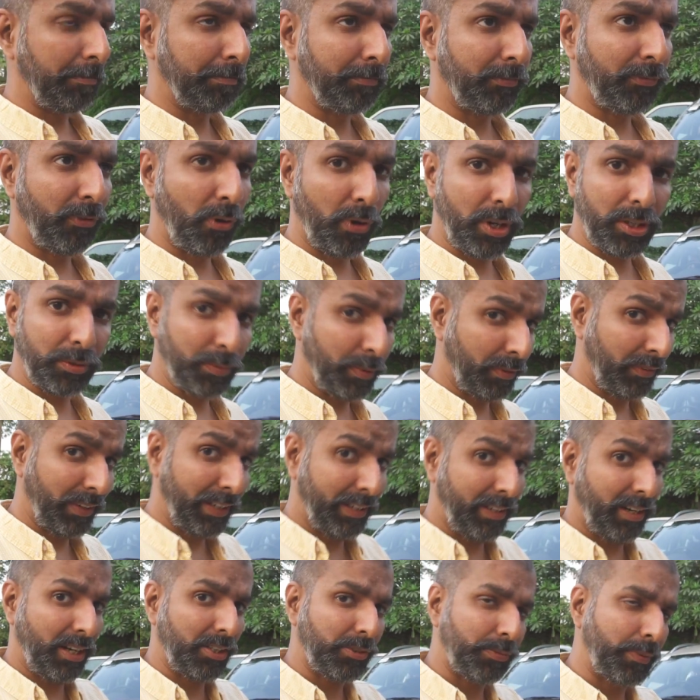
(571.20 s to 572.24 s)
Ford is being very
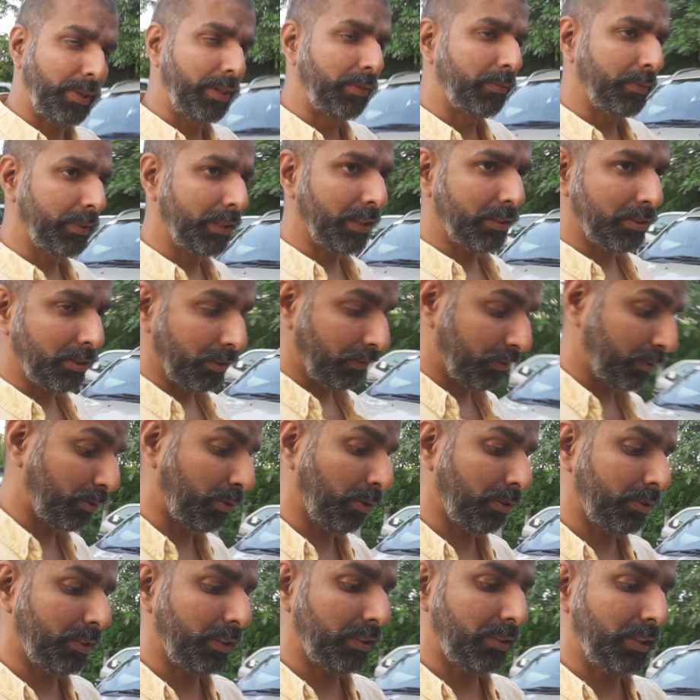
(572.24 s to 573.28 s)
transparent with their service,
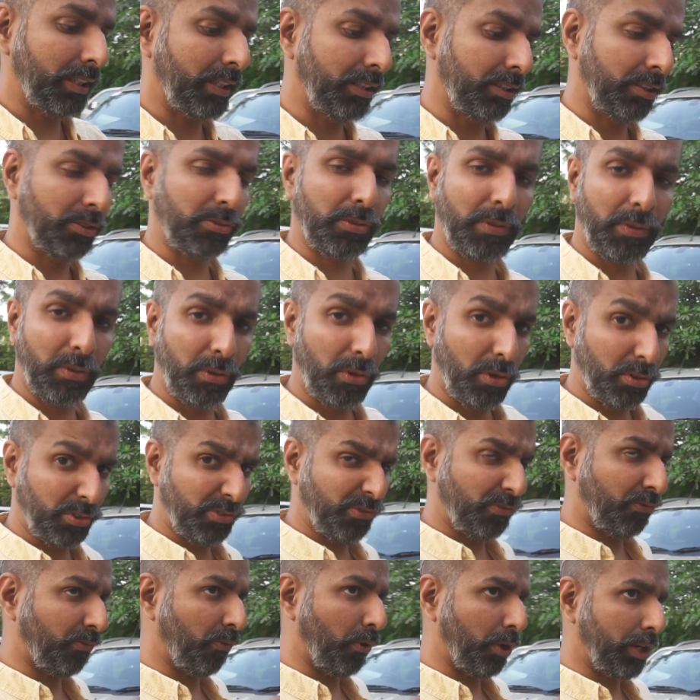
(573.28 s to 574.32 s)
because they're saying this one will cost
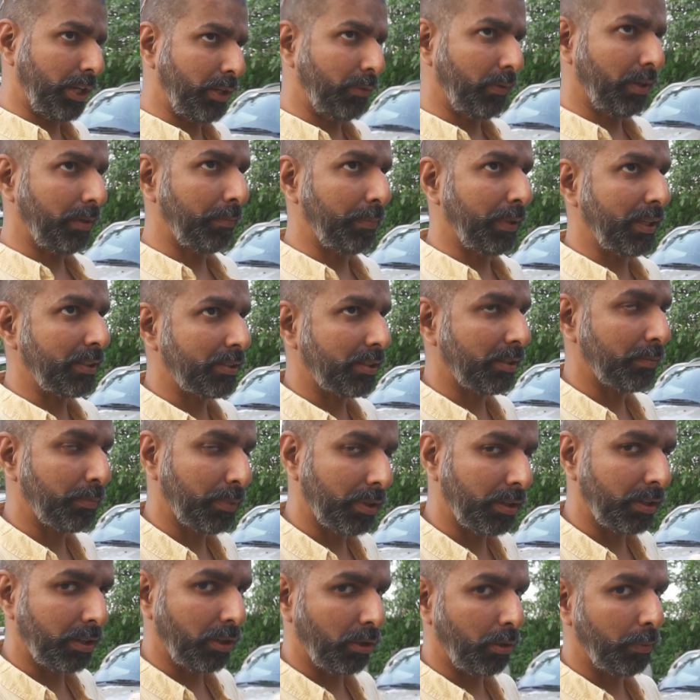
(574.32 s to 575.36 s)
41 paise
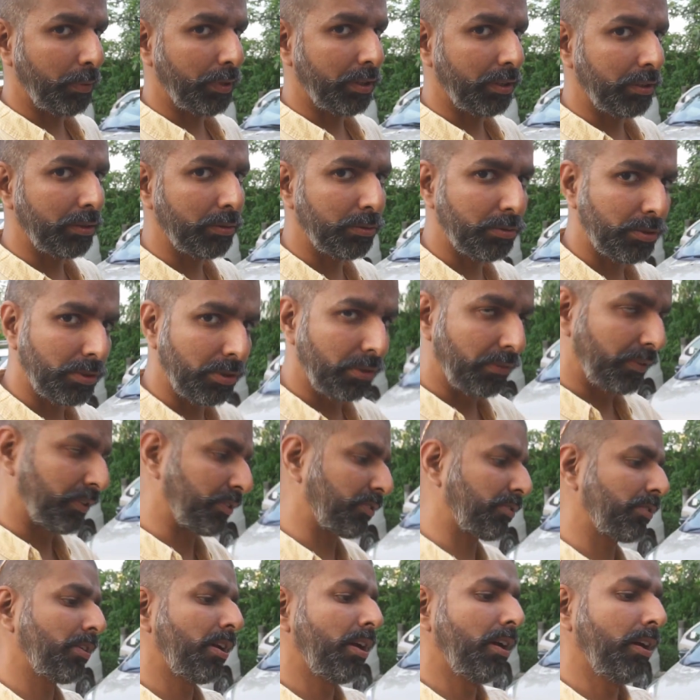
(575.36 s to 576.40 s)
per kilometer to
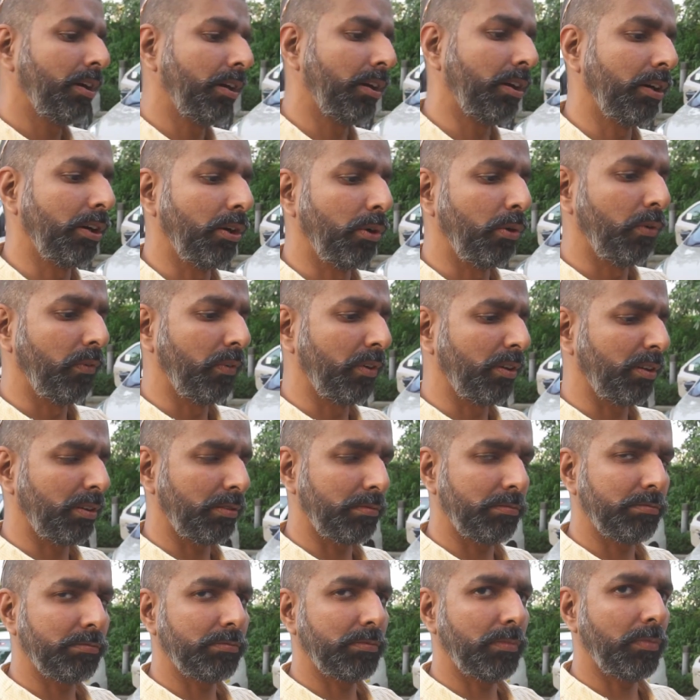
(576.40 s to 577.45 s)
service over
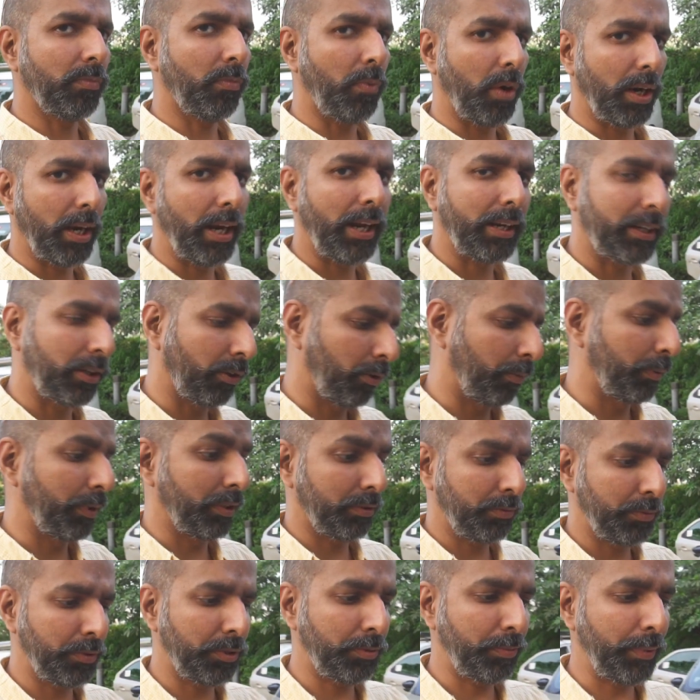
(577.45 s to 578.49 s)
1 lakh
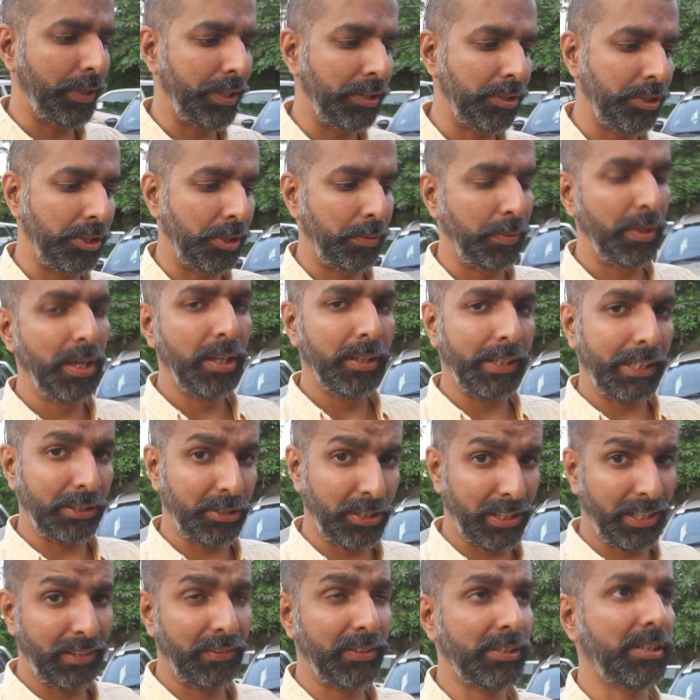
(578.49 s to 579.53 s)
kilometers, which is pretty cheap. They
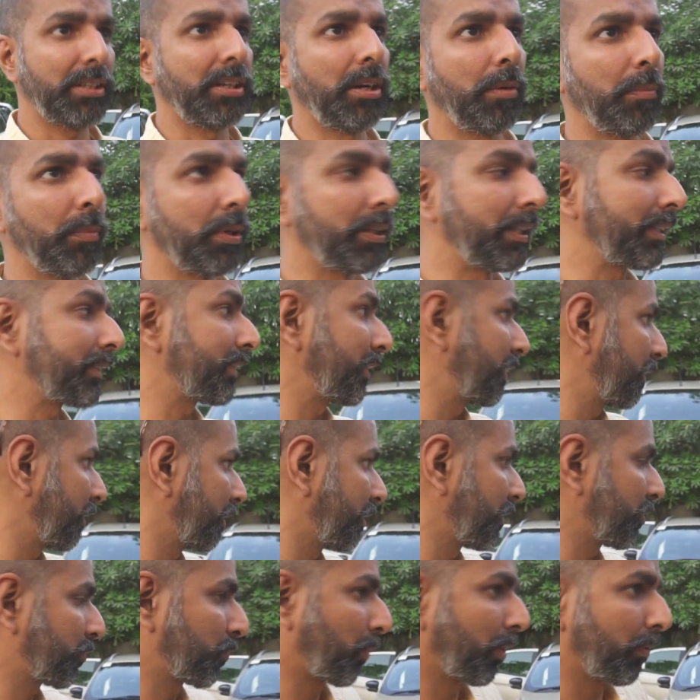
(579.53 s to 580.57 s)
actually gave us a number. They said
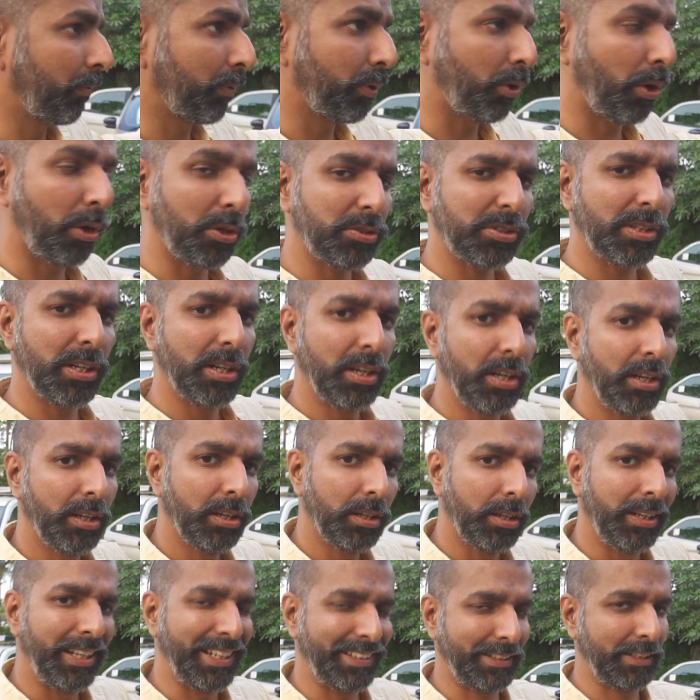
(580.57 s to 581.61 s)
this one will cost
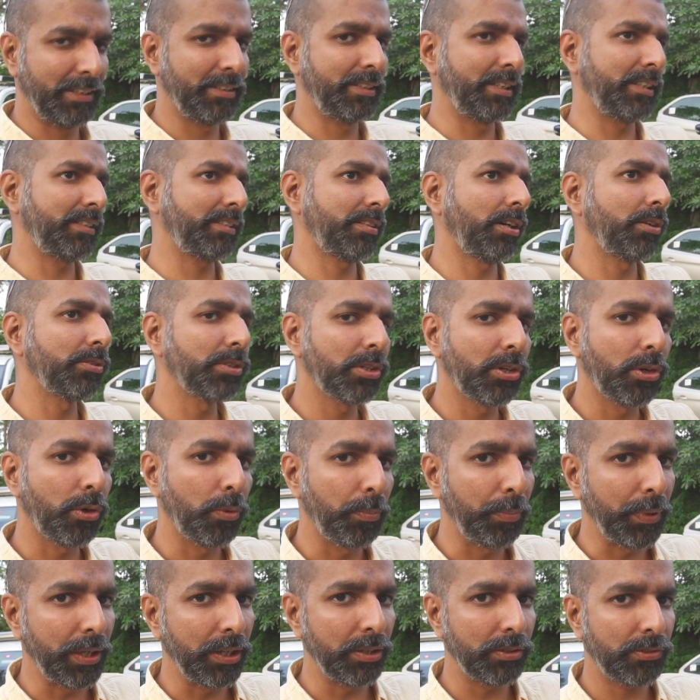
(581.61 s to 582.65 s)
less than 6,000
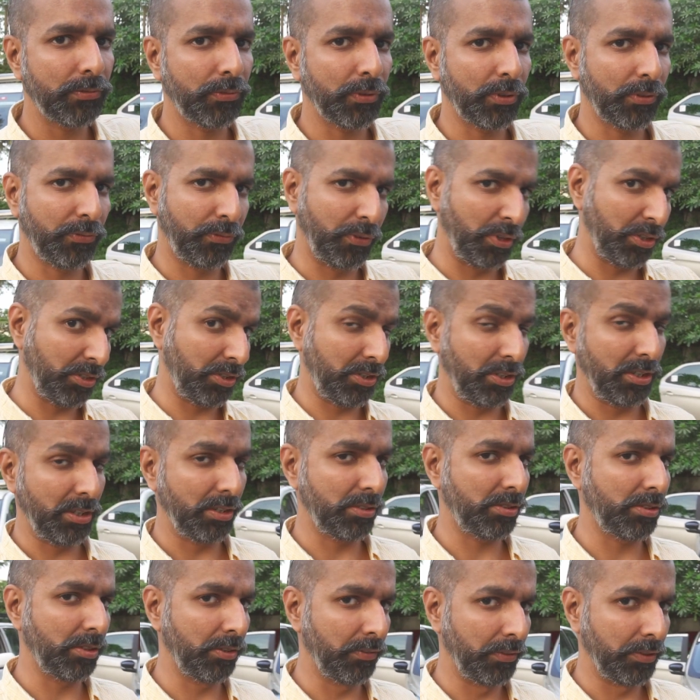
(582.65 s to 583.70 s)
rupees for the first
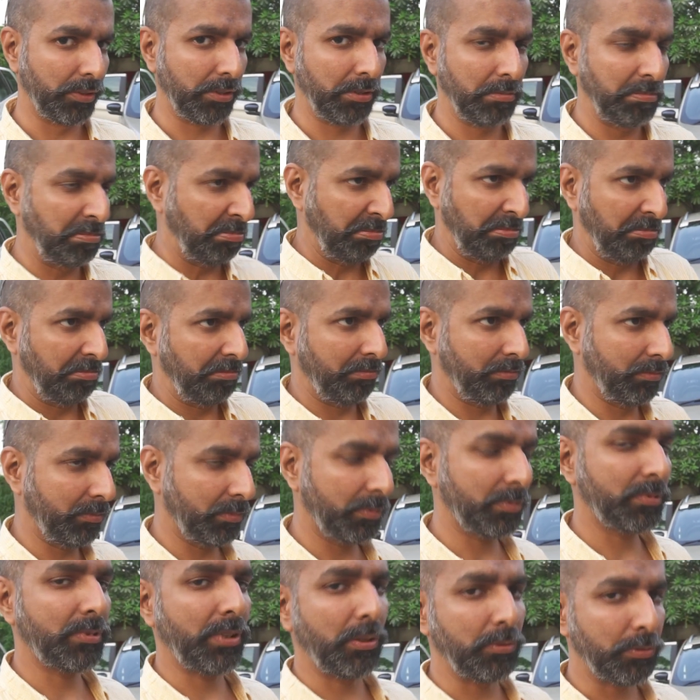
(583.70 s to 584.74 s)
year's service.
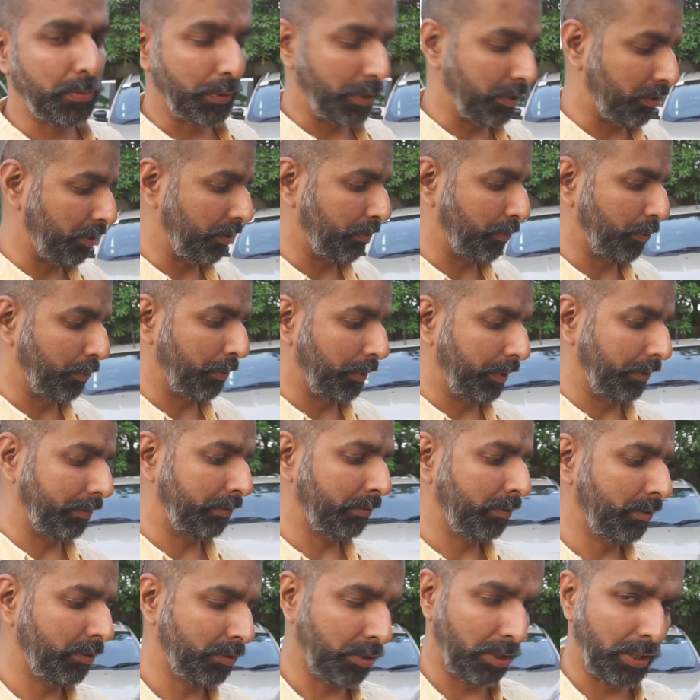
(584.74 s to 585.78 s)
Sounds pretty cheap to me.
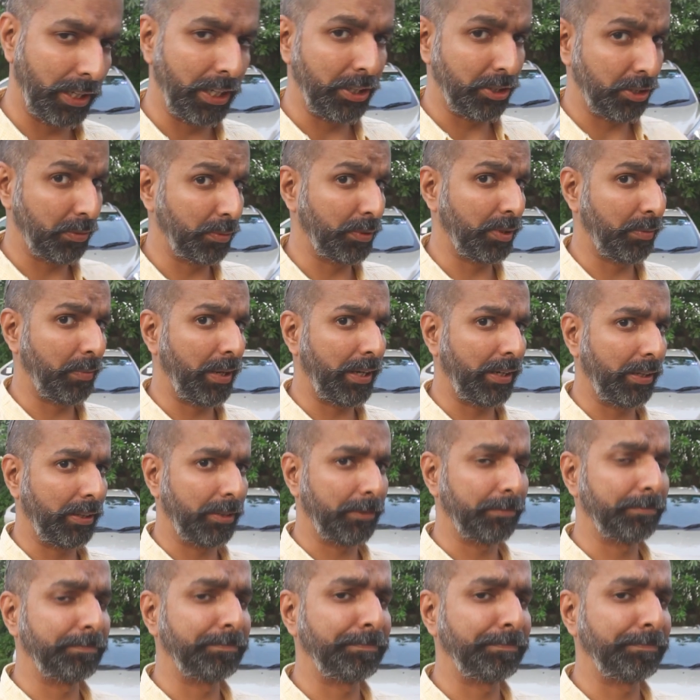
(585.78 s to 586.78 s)
Certainly cheaper than my car.